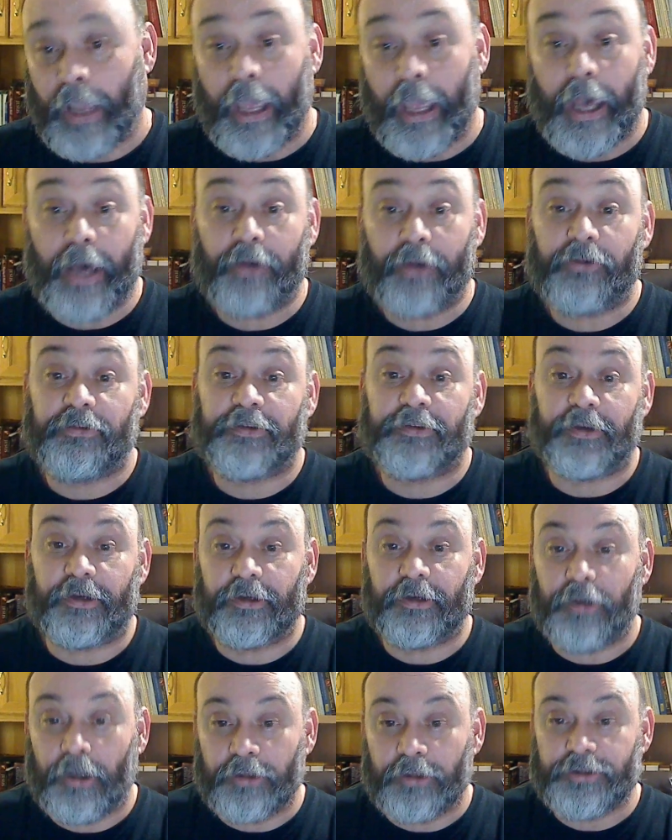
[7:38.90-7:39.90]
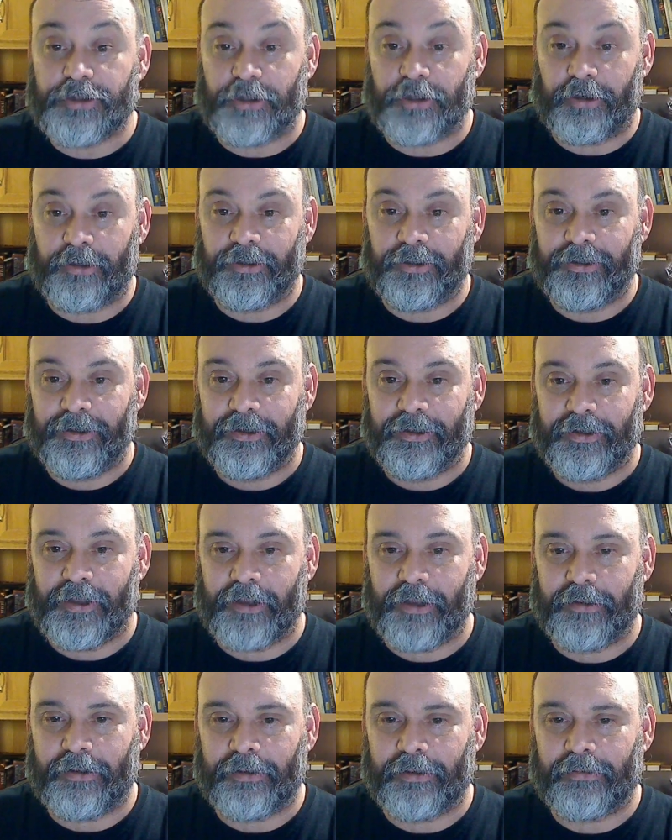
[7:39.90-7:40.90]
How does the culture
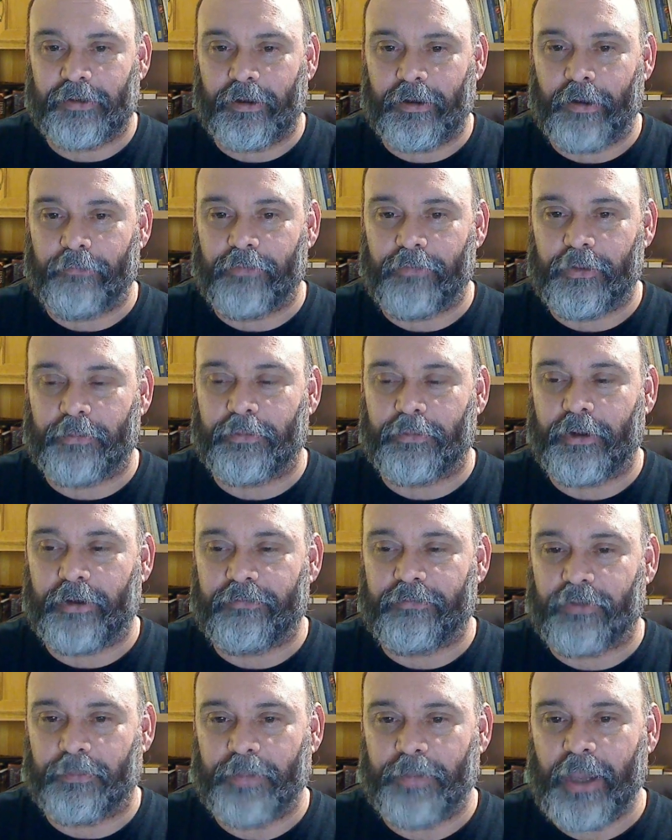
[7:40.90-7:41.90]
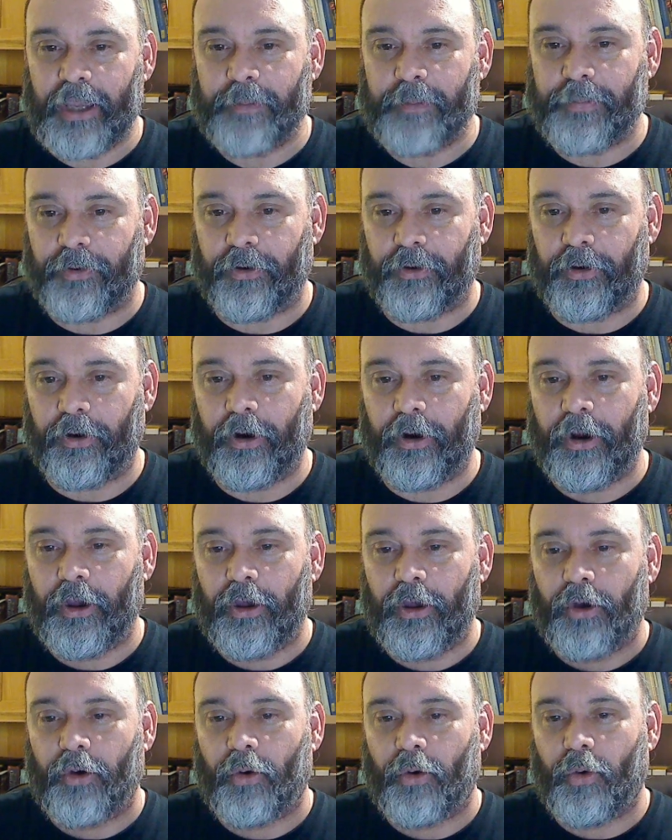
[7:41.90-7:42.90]
of the paper
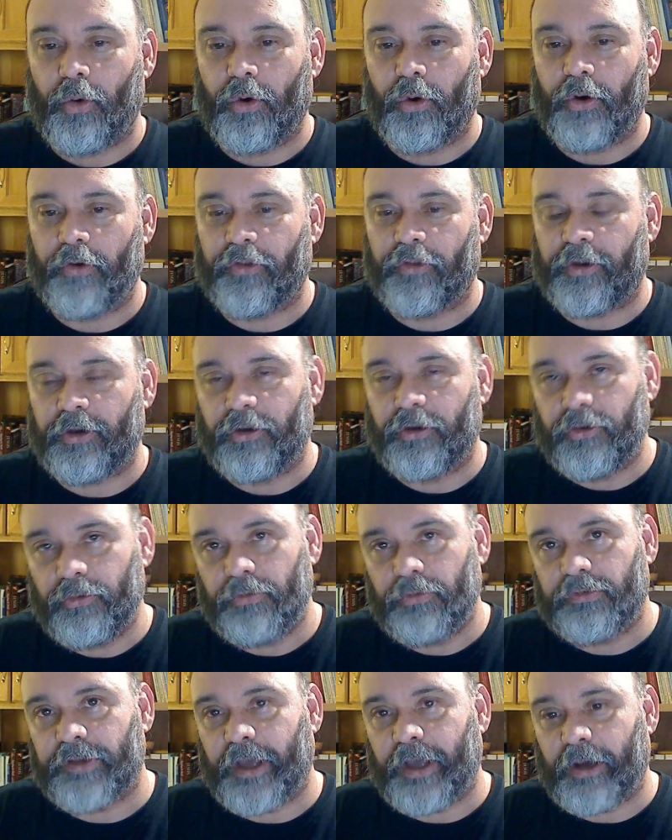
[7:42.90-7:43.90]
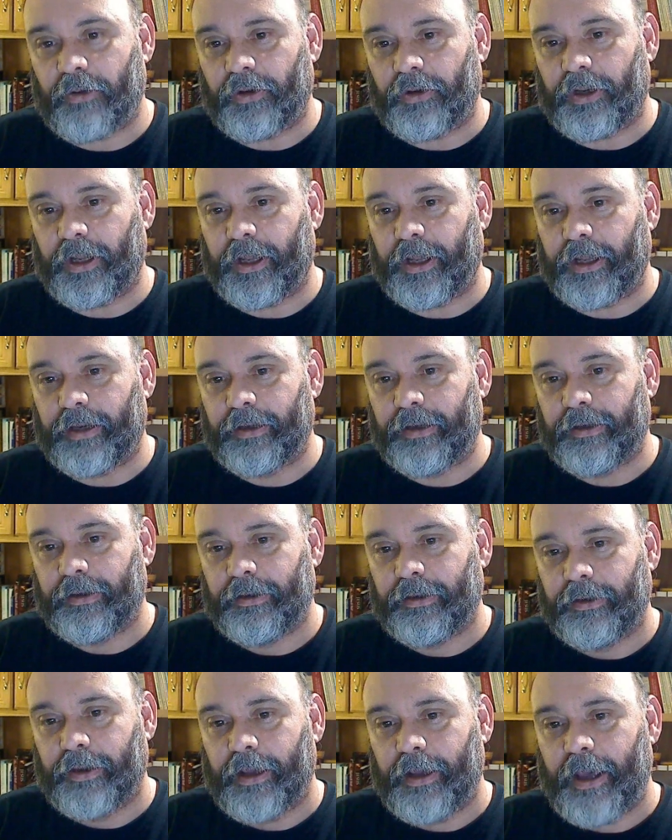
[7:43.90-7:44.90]
or the news outlet,
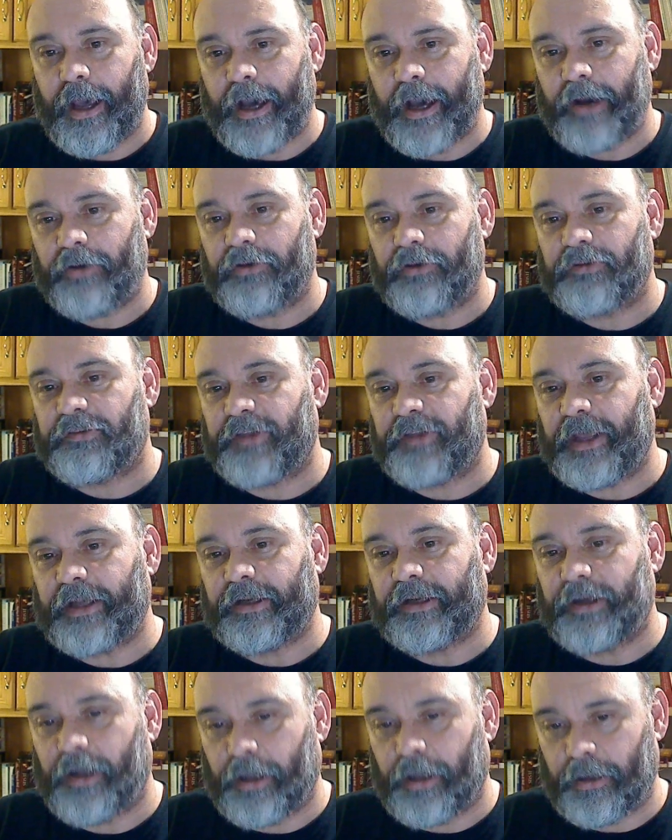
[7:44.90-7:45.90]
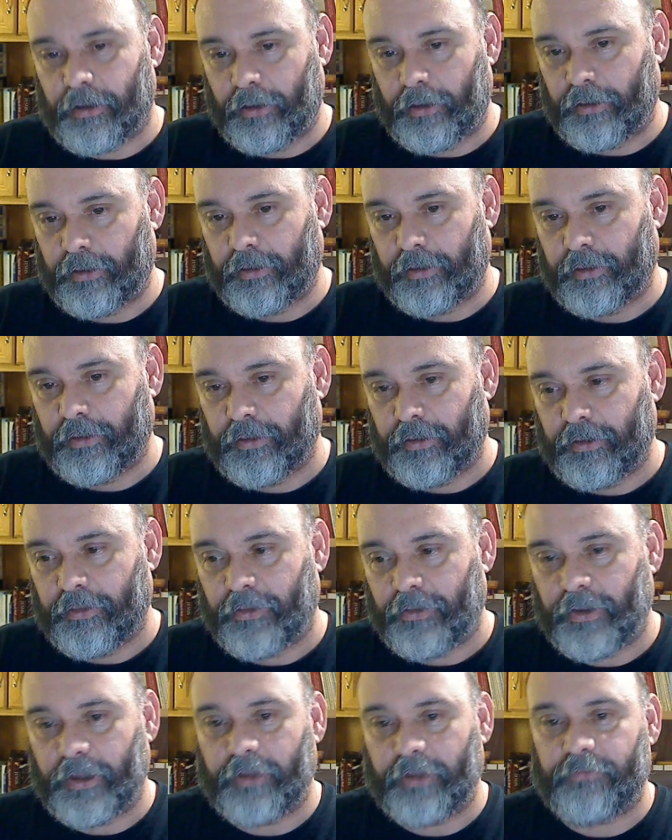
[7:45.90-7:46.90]
how does that color
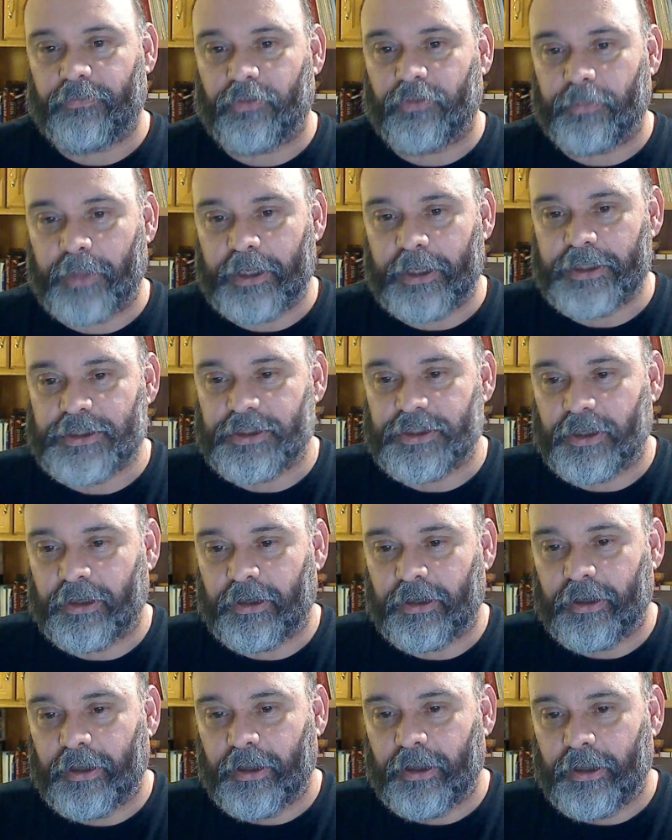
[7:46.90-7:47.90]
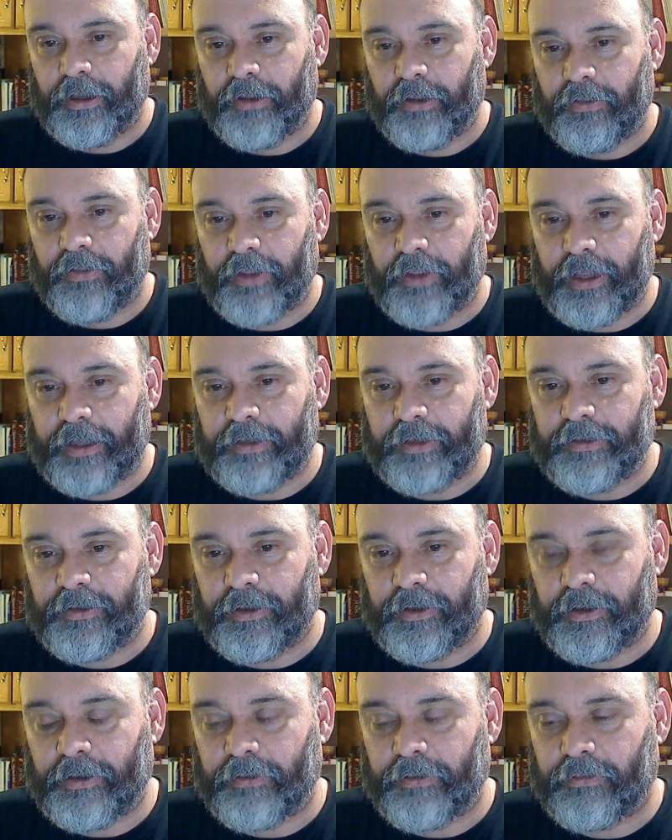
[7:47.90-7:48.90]
the information that
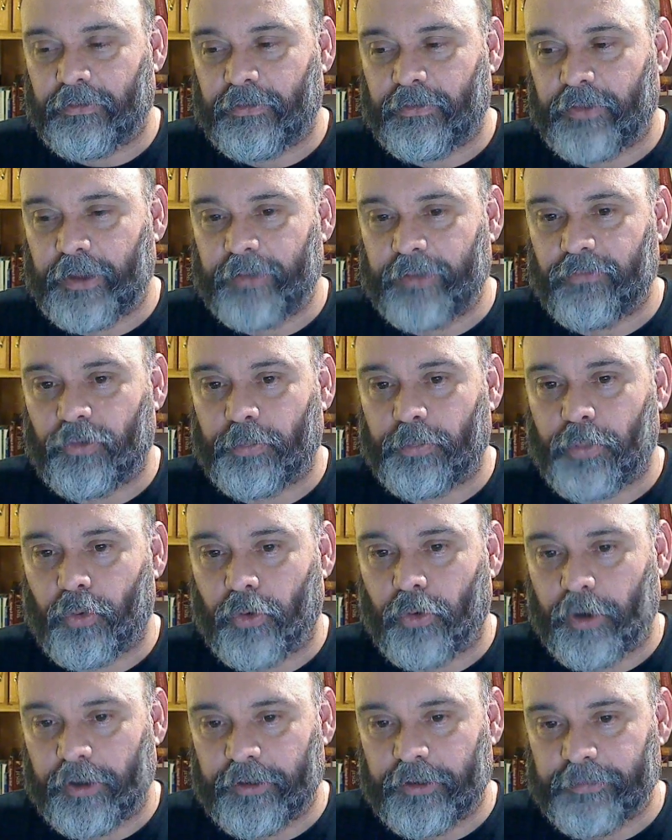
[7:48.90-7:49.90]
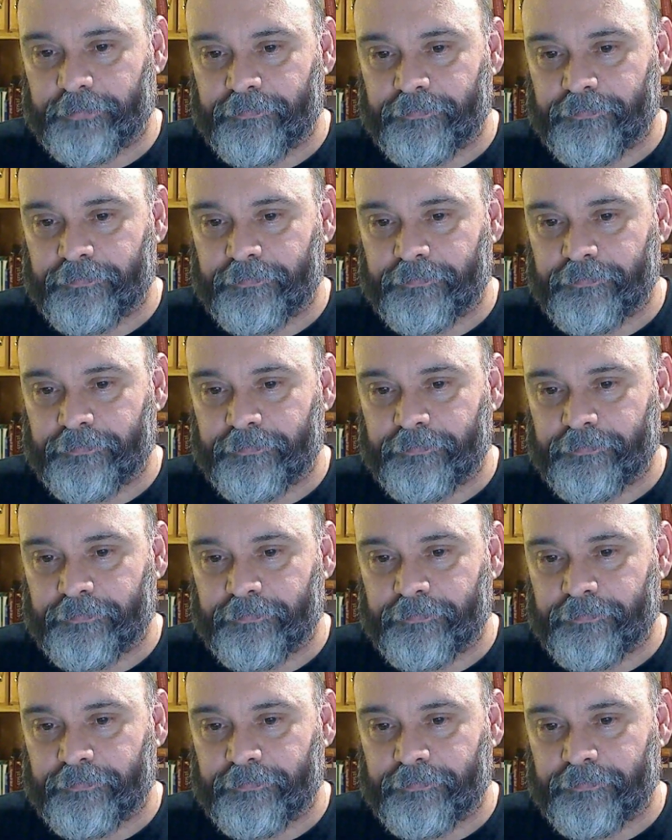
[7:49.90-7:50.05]
they report?